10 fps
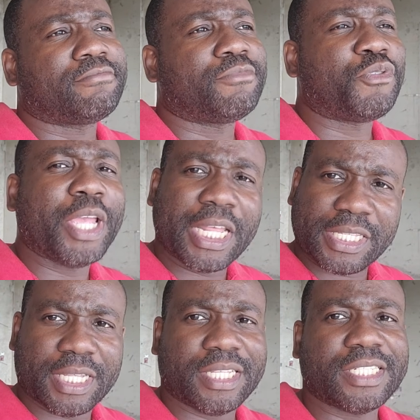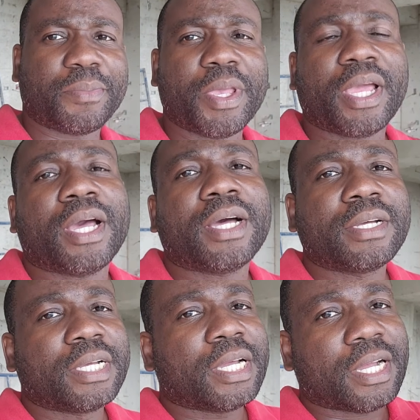real estate in Jamaica,
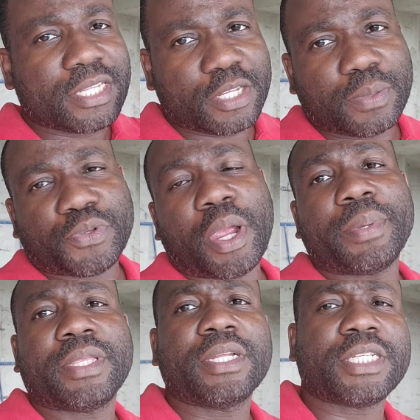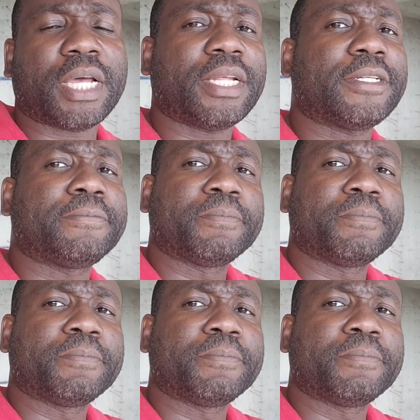consider subscribing to the channel,